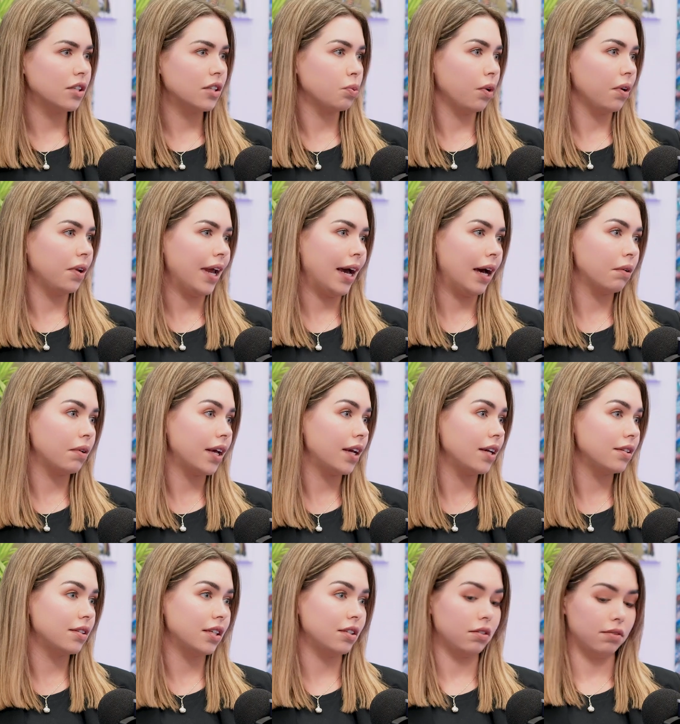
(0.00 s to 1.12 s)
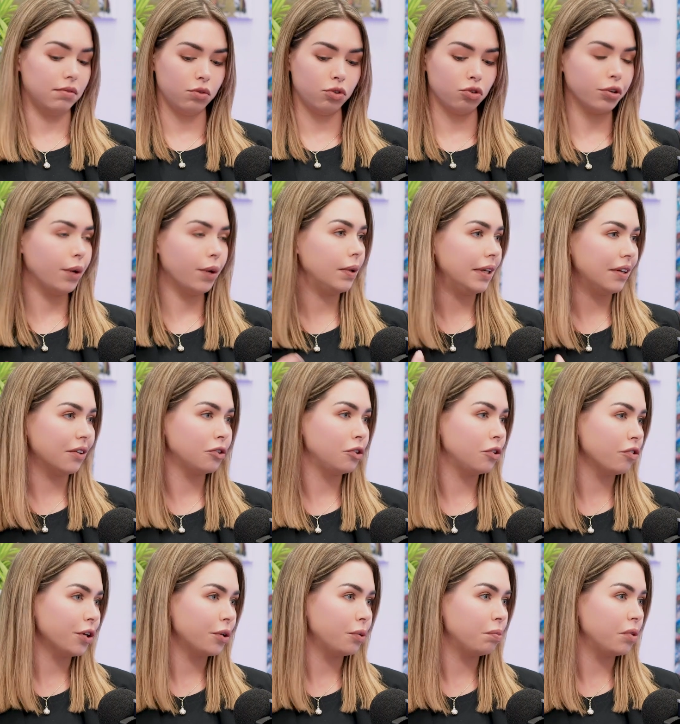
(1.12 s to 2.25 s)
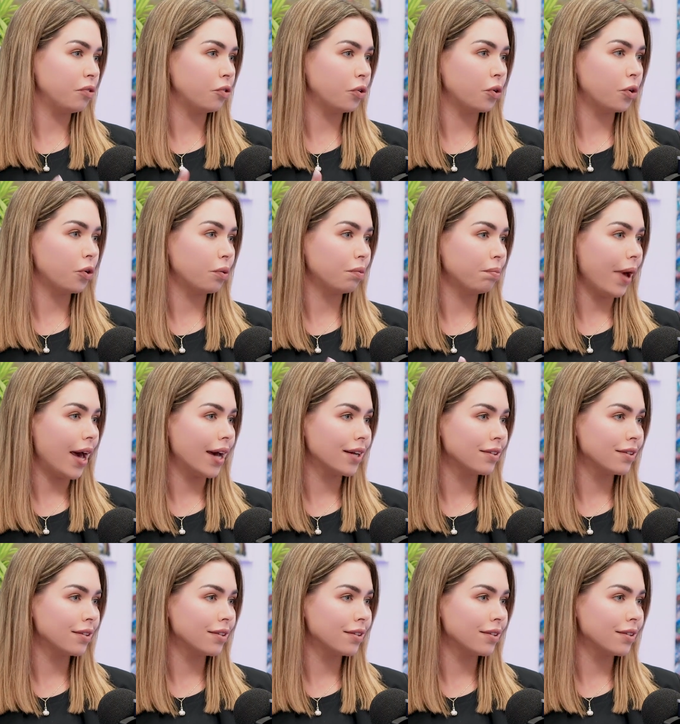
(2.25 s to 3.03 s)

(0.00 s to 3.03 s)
one nowadays is scrolling on your phone before bed.